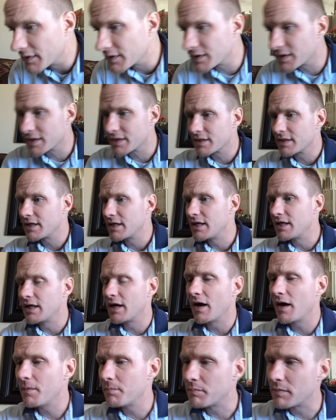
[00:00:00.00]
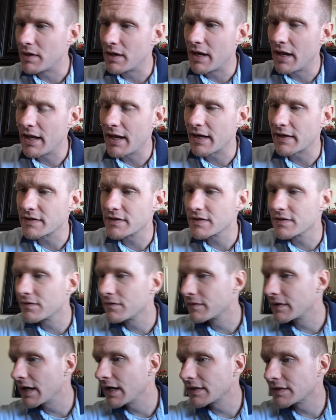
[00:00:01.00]
see, up next,
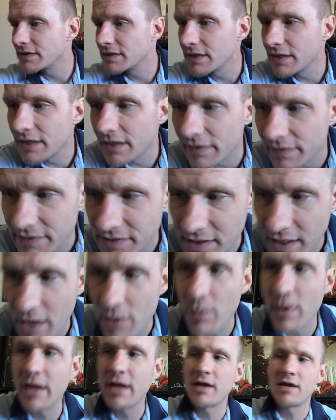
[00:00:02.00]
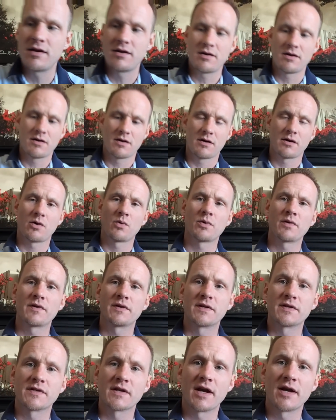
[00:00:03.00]
got uh, this guy right here, going to
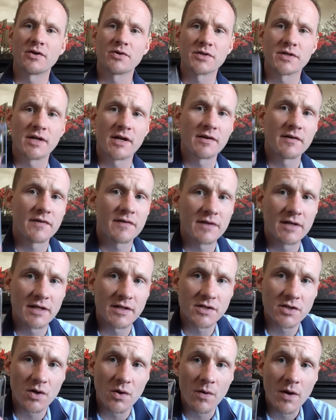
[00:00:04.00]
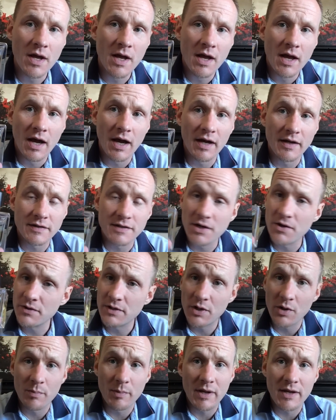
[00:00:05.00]
the designer side of things. So, uh, Terre
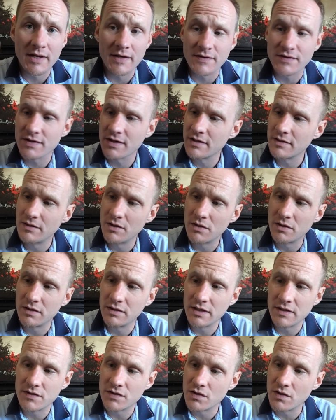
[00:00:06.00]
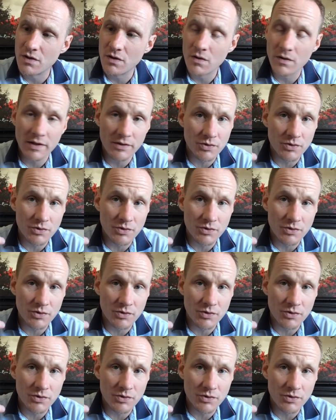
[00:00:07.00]
d'Hermes n- needs no